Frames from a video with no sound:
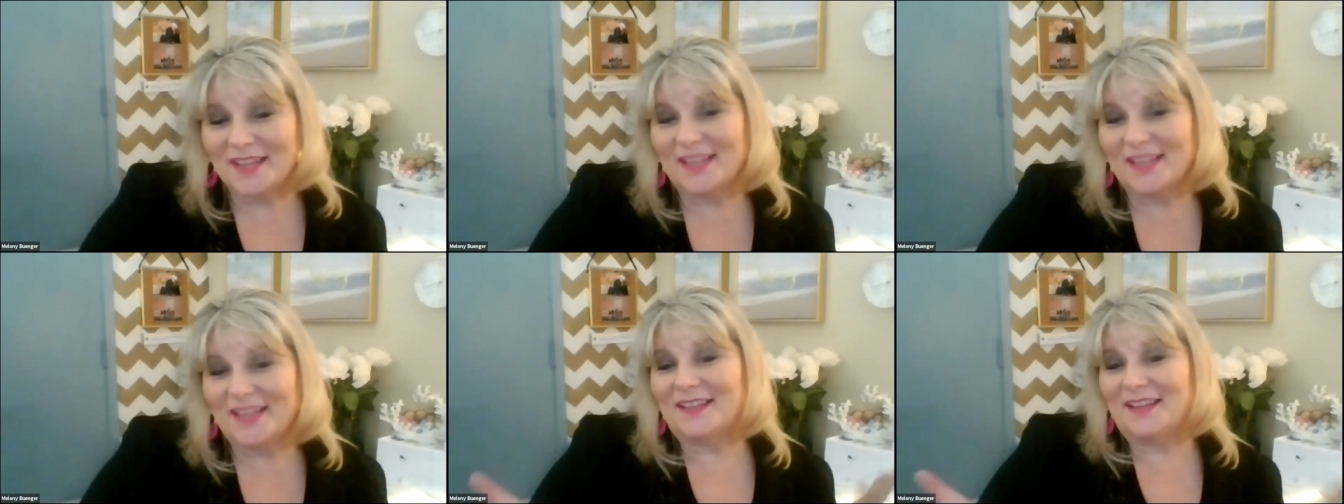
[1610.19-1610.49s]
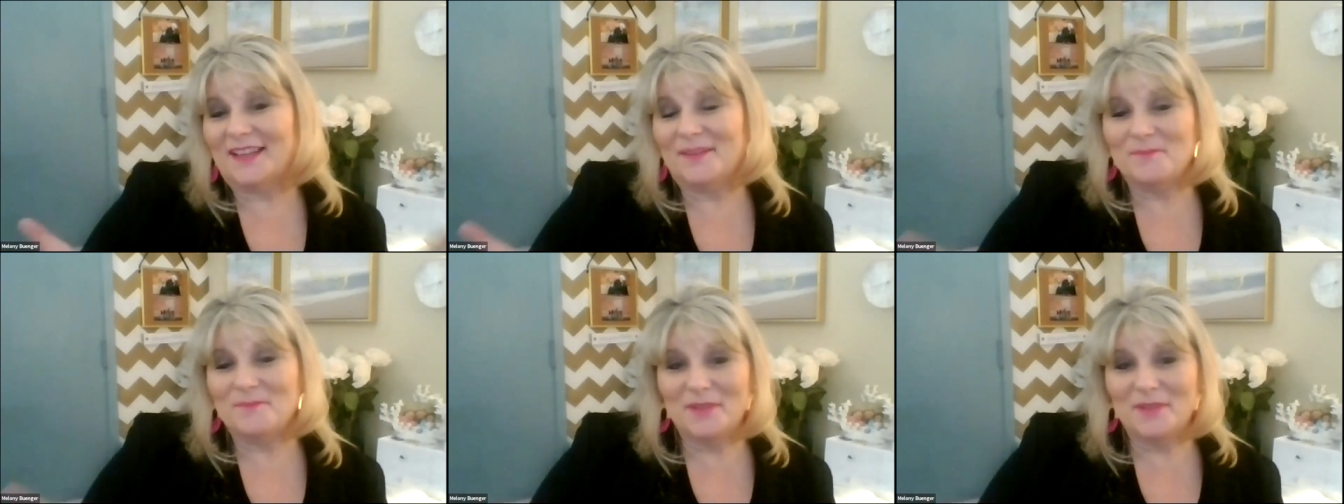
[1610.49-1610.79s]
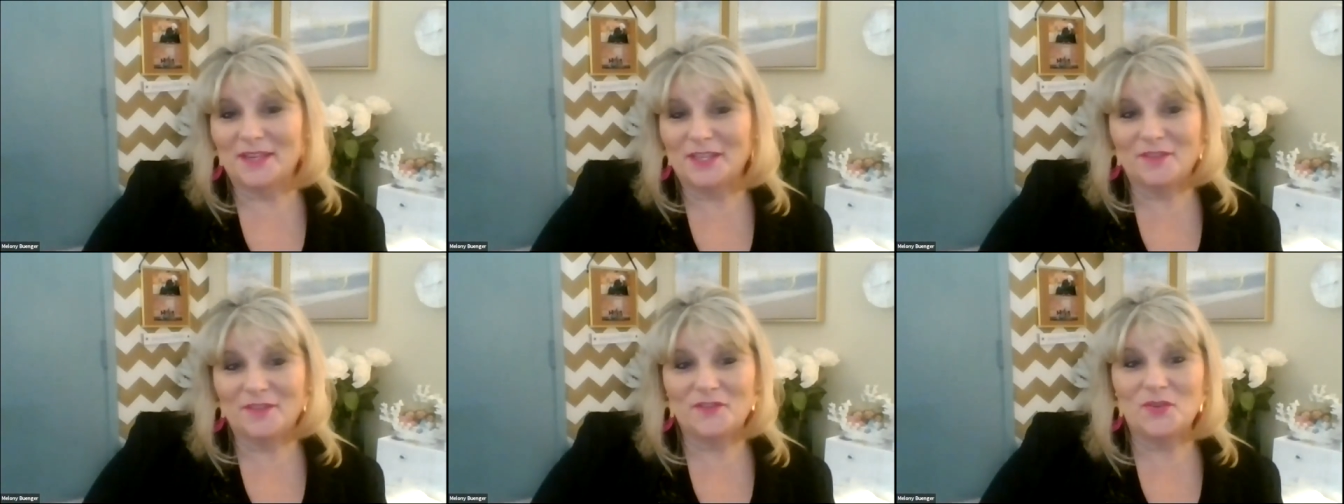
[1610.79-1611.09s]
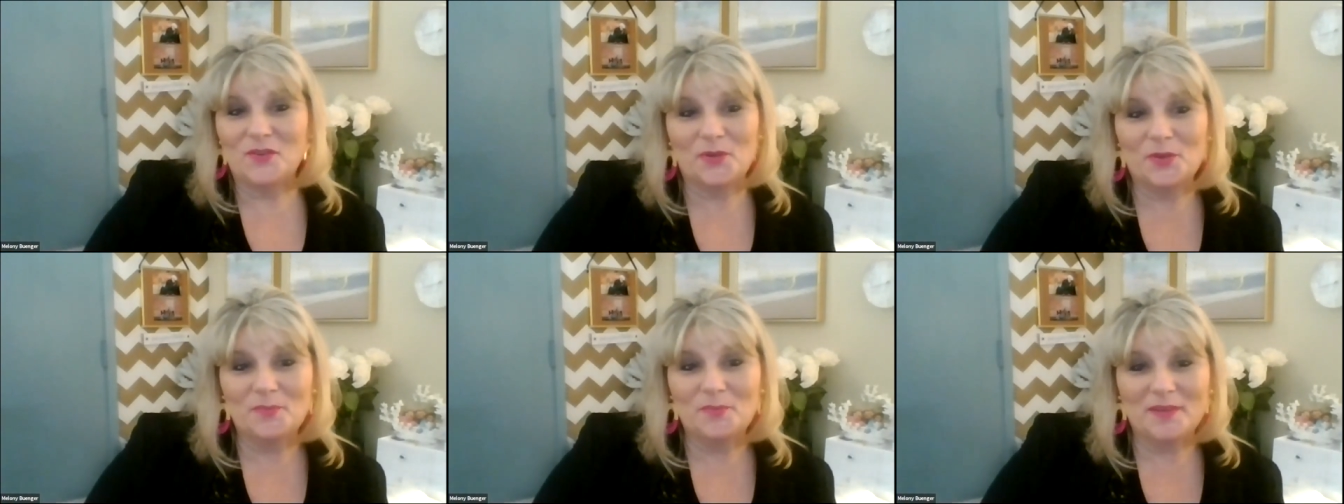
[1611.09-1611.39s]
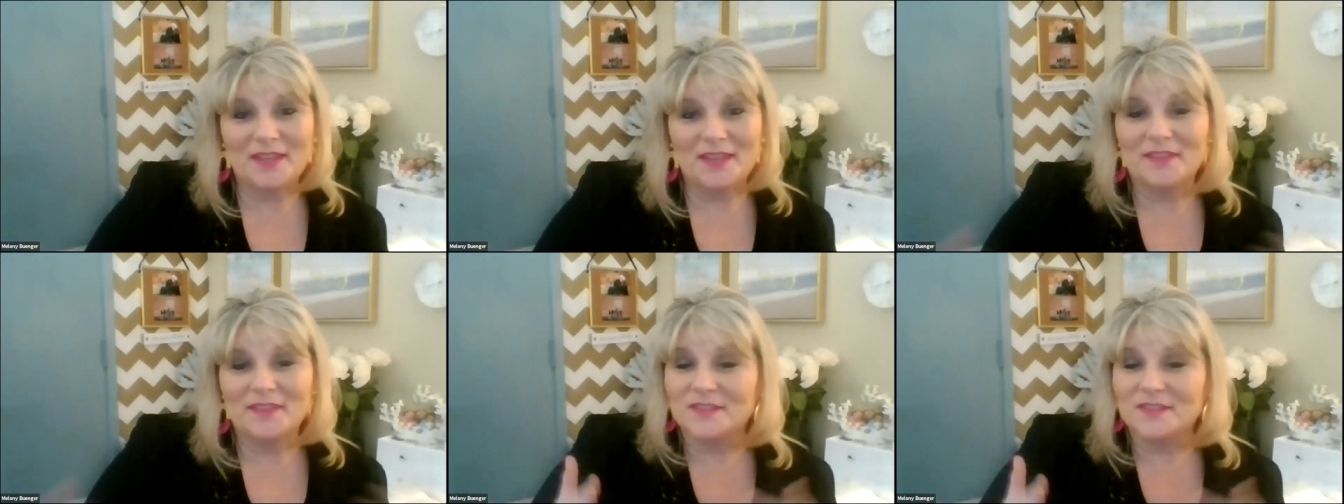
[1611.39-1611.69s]
like many of you will
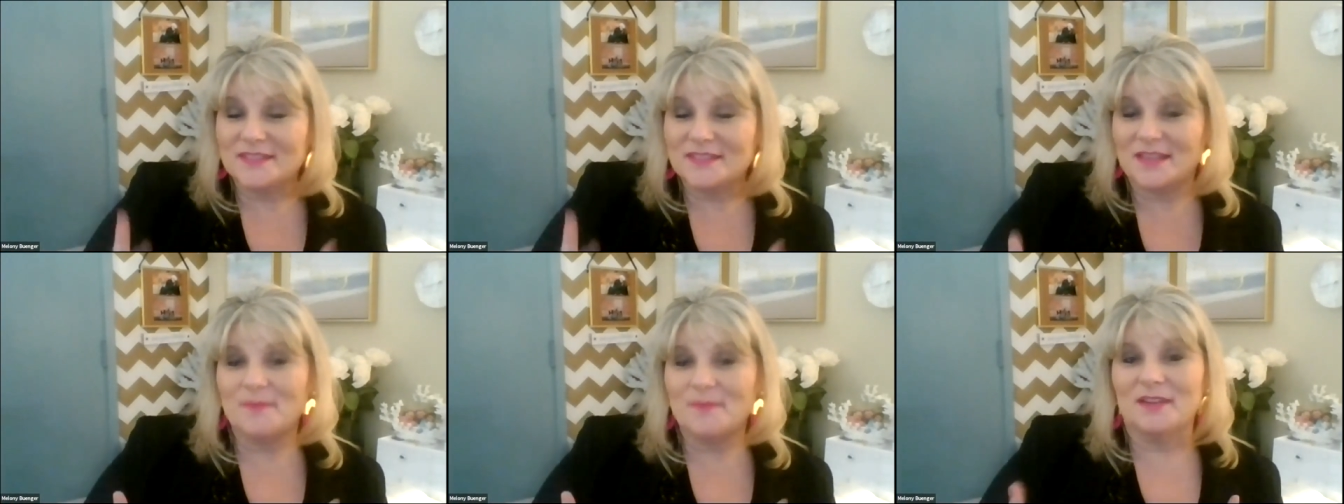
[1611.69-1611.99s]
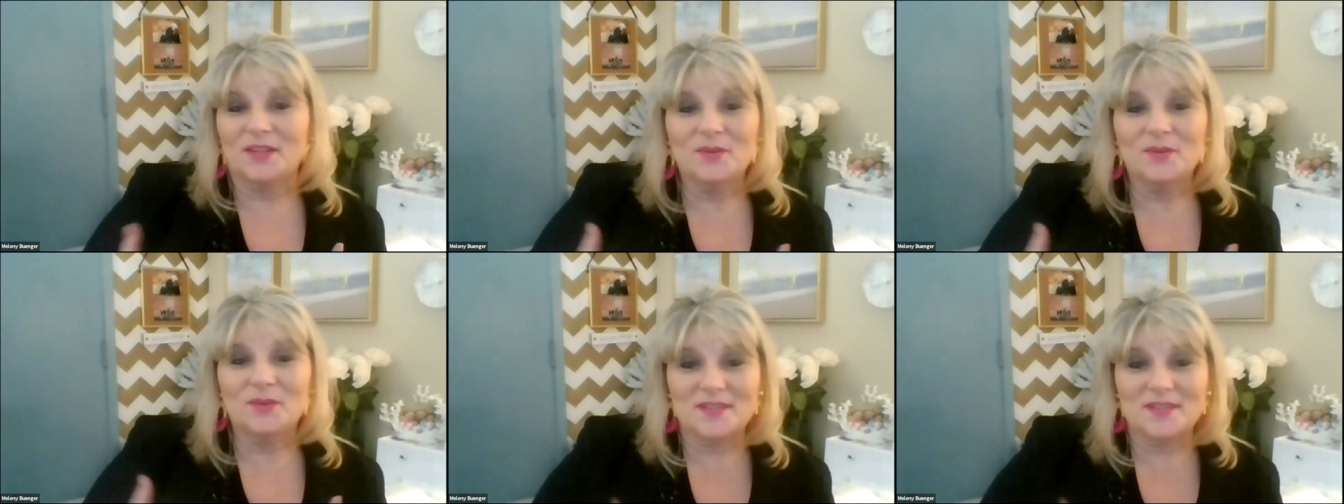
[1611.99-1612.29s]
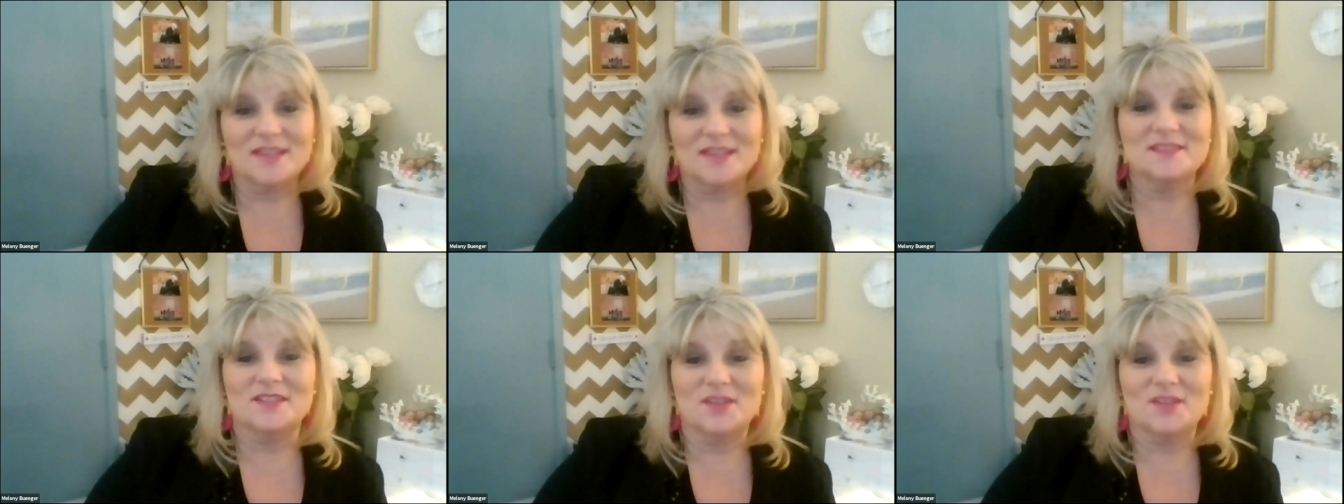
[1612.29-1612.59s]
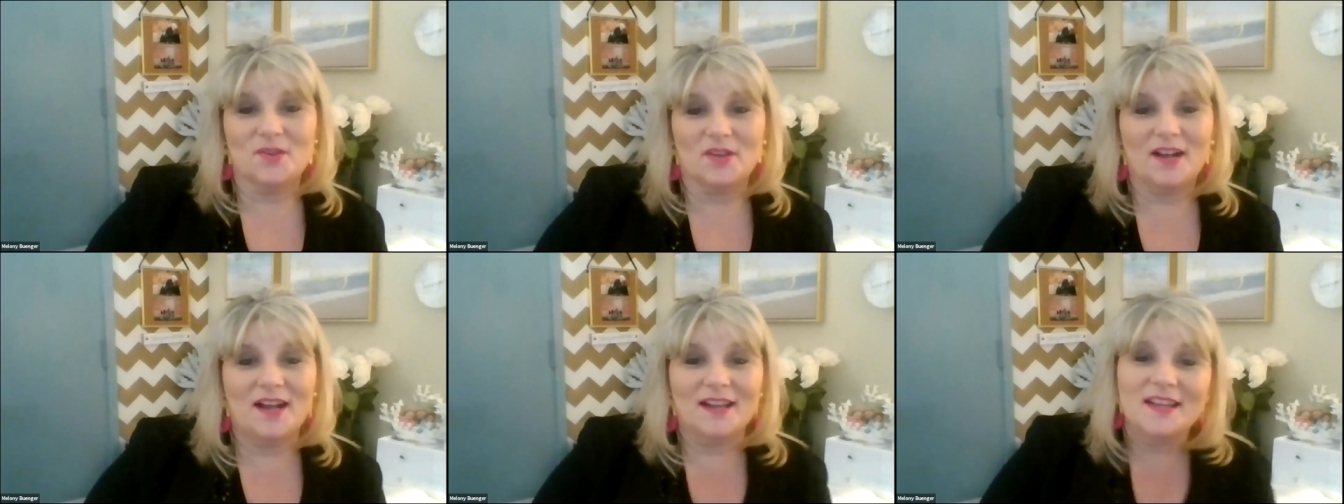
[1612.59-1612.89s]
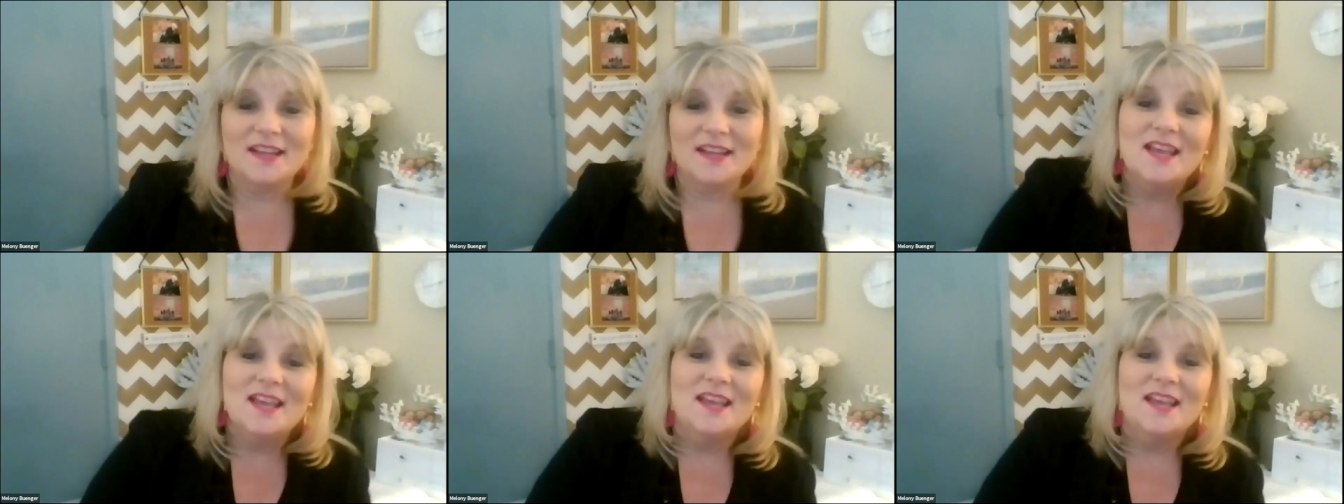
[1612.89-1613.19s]
be, and there's somebody who doesn't know
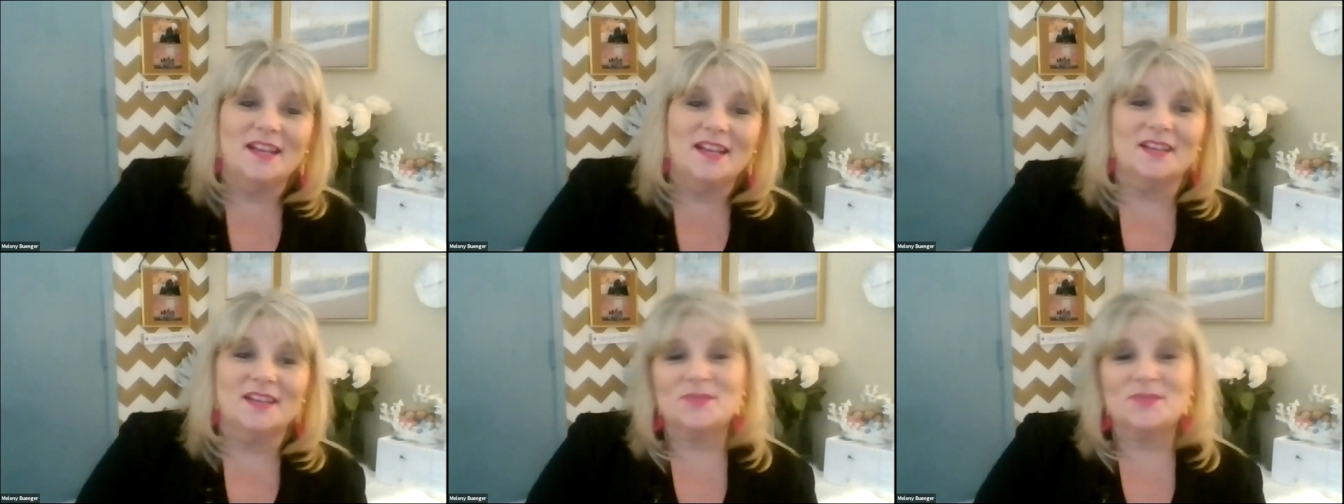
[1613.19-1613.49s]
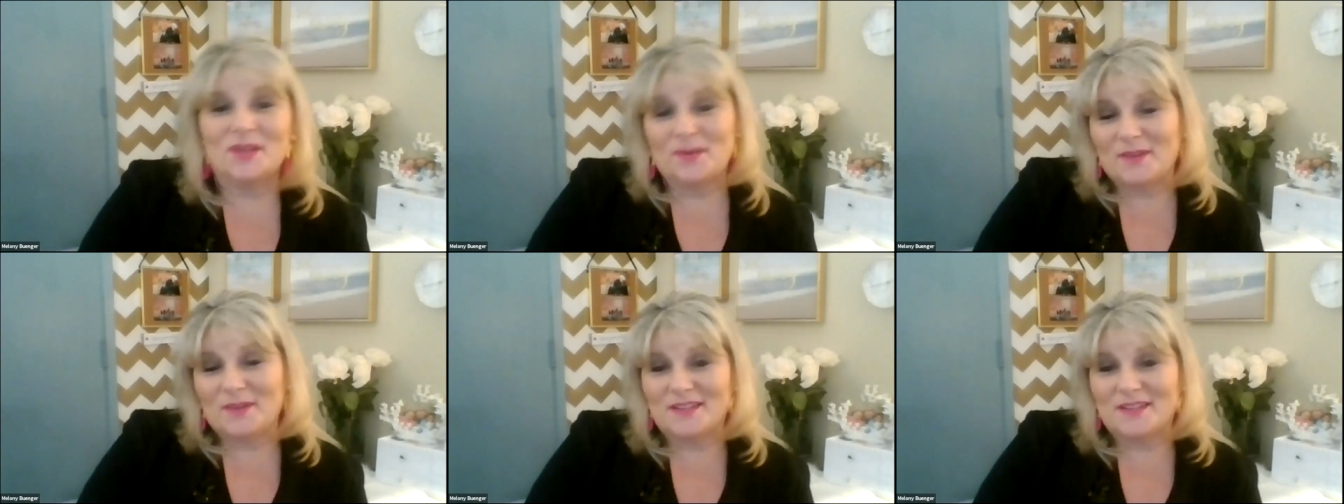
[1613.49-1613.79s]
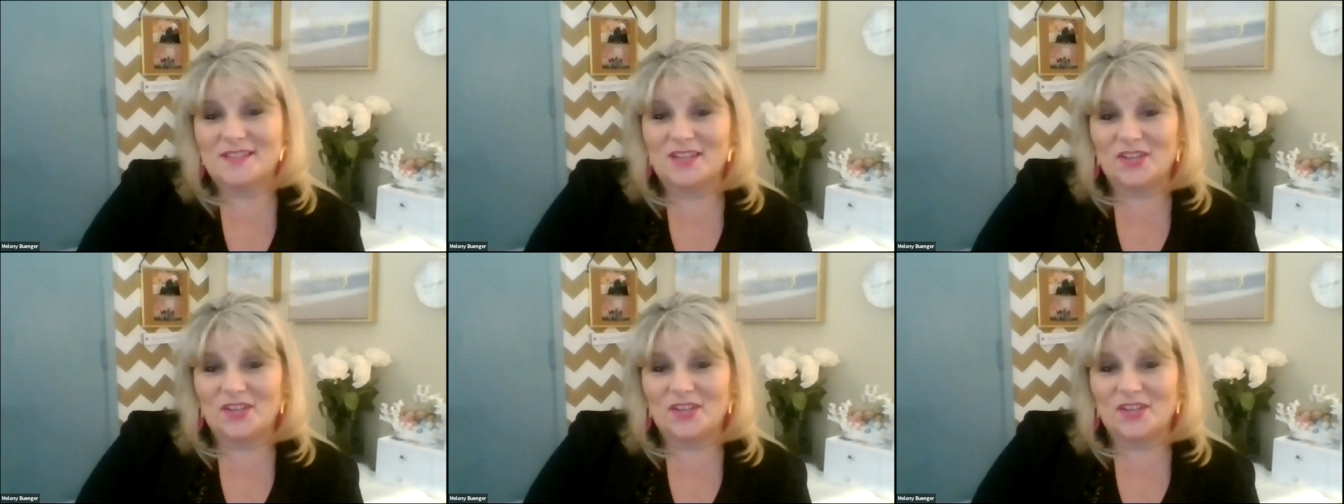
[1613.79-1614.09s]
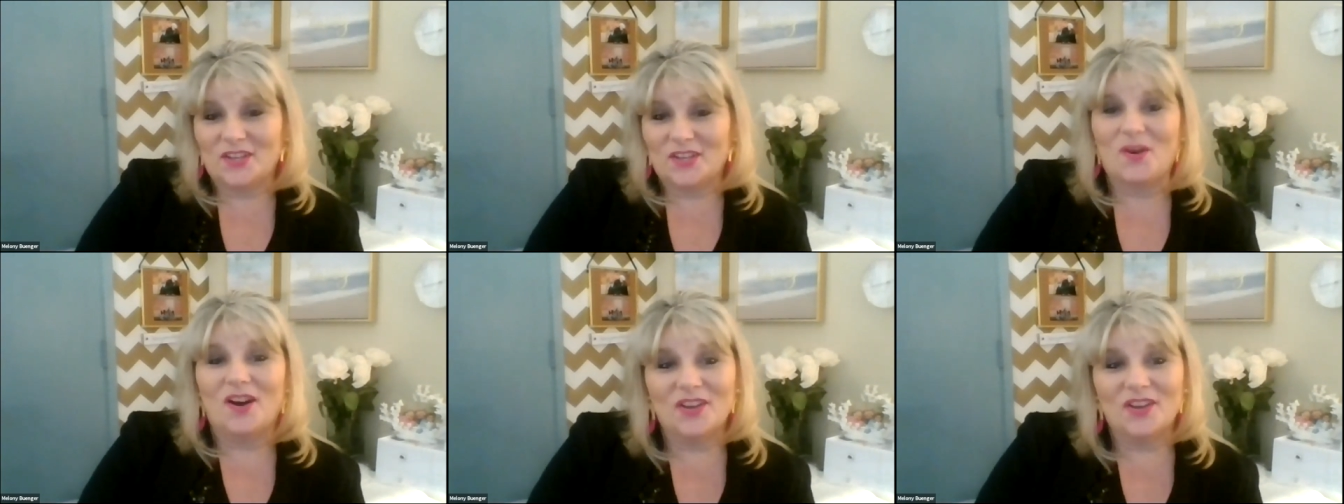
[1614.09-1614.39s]
God, here's what I want to tell you.